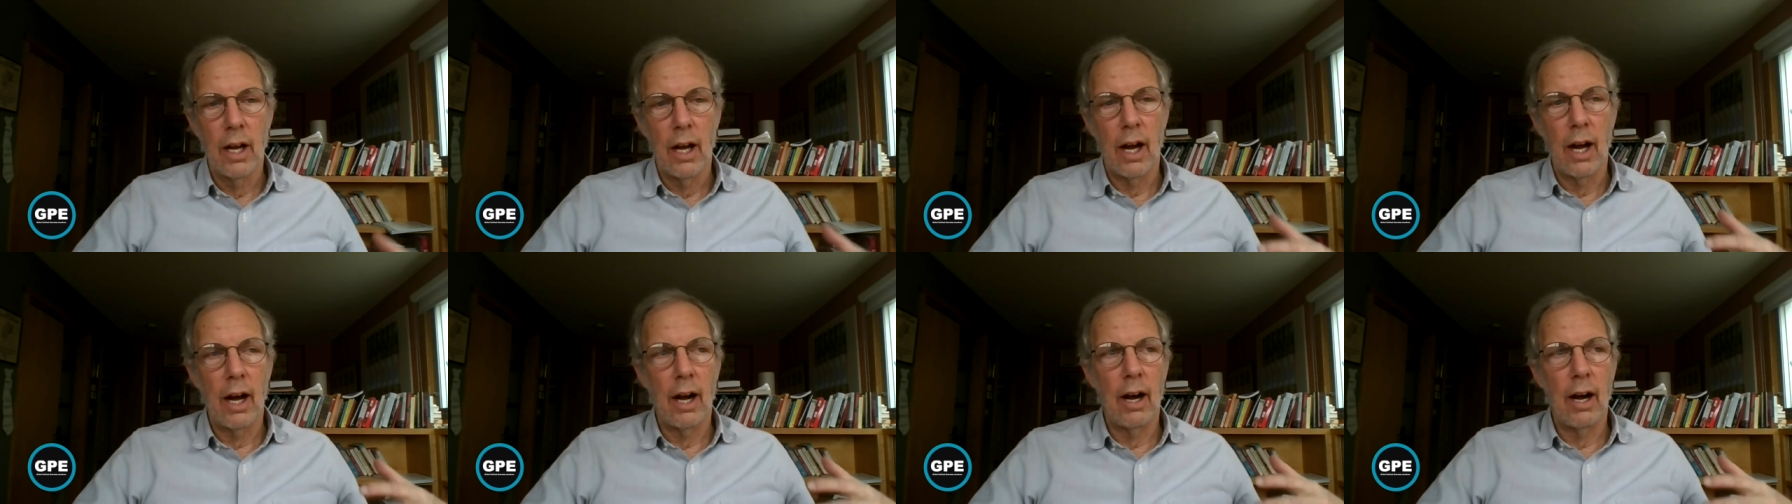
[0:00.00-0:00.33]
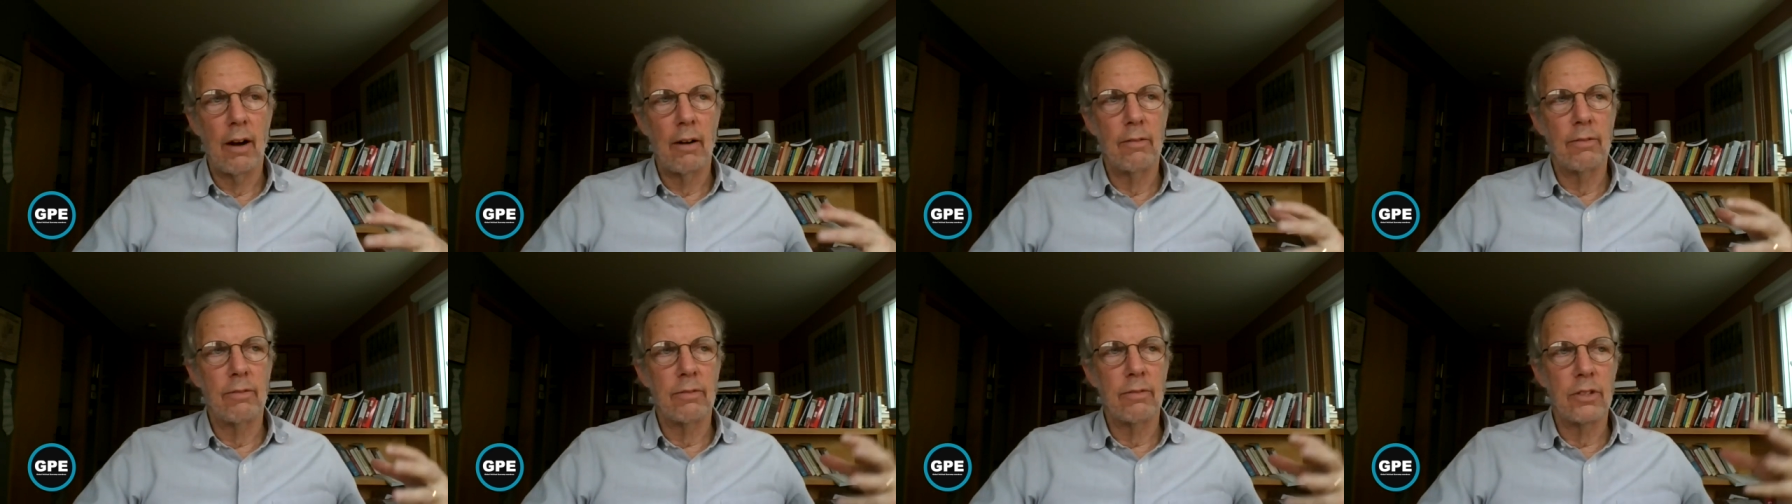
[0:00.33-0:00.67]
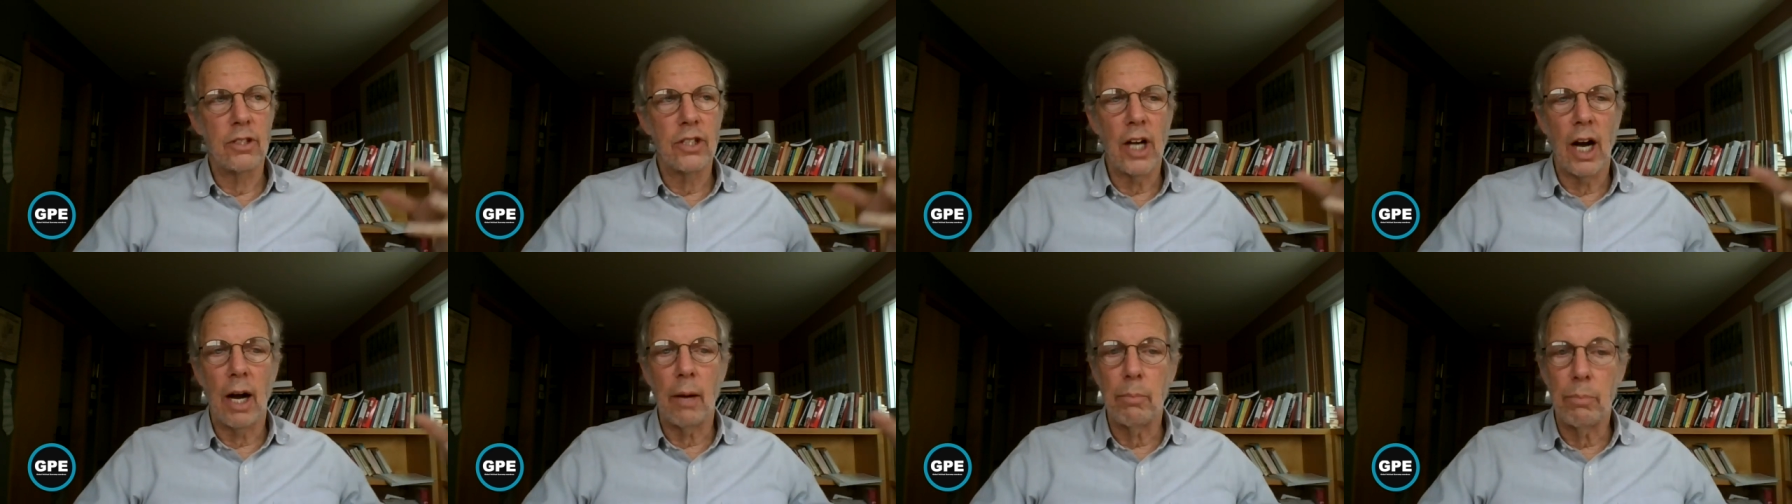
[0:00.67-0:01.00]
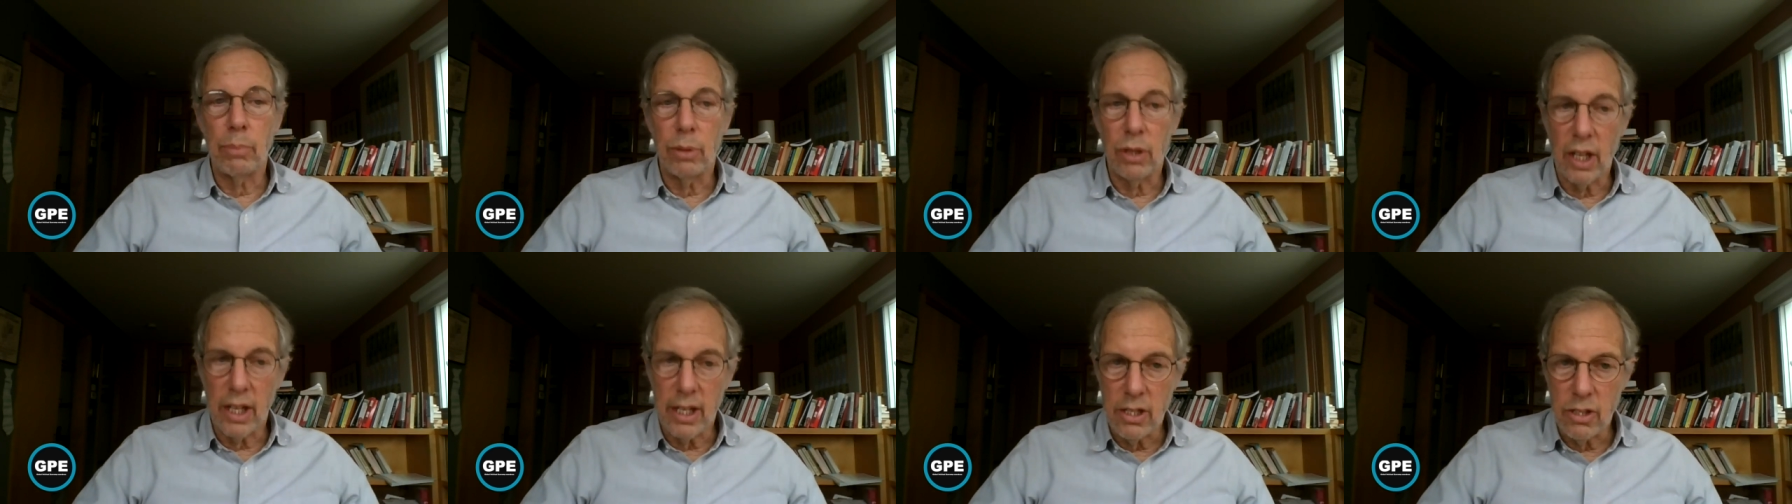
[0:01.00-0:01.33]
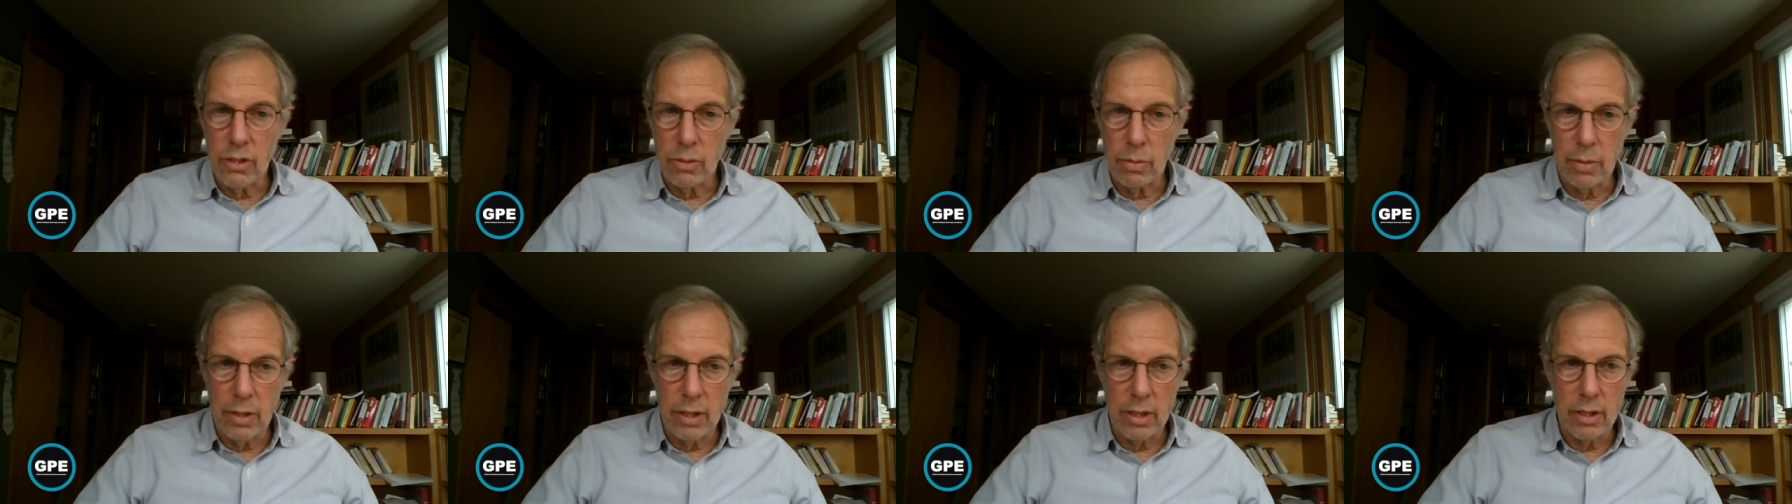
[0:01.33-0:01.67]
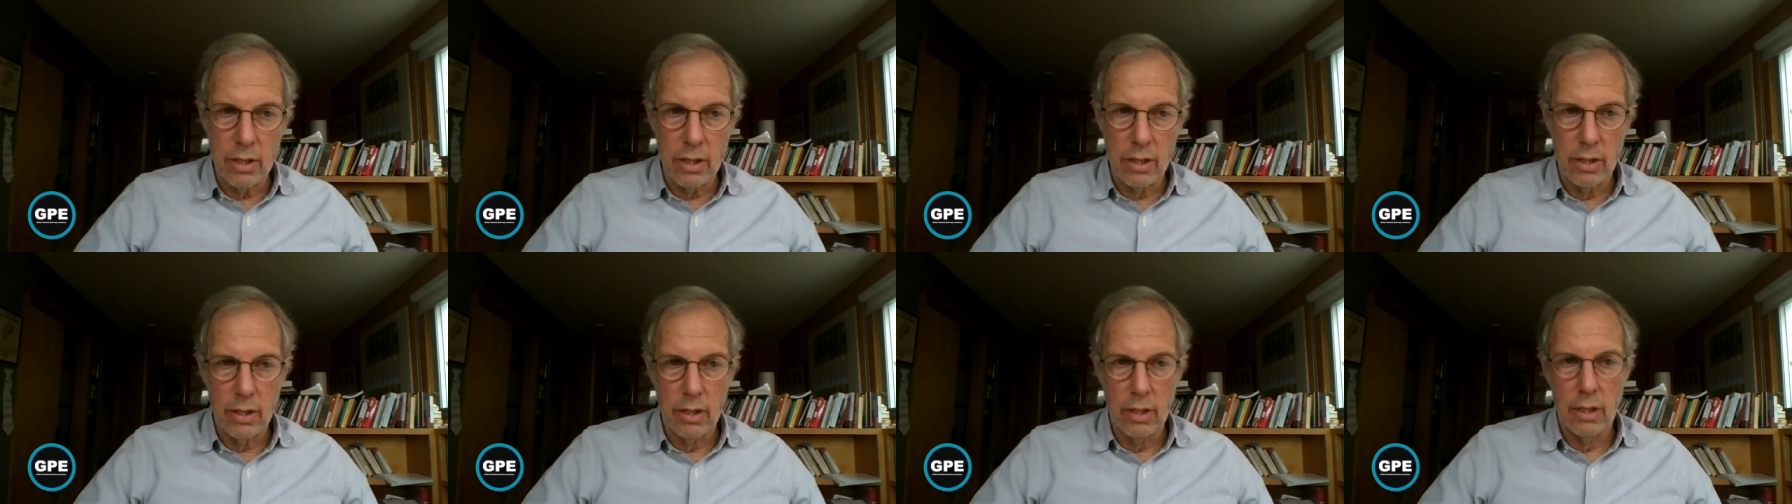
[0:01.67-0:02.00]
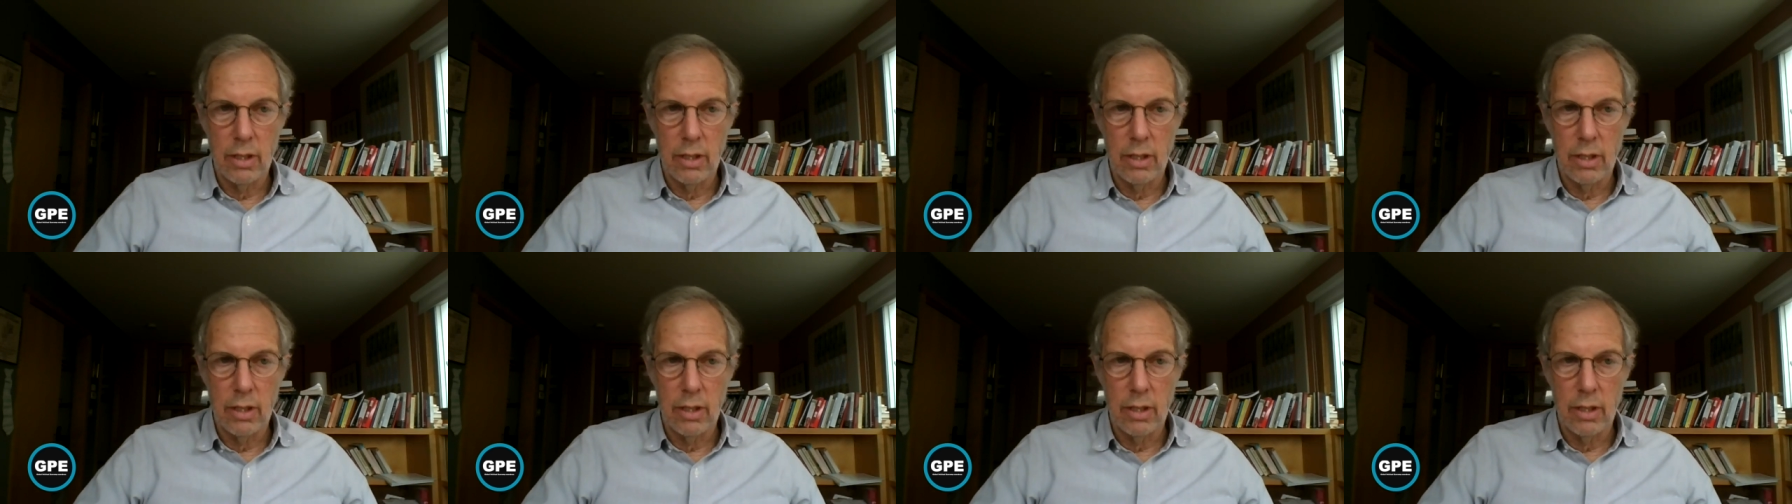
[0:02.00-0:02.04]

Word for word: of job placement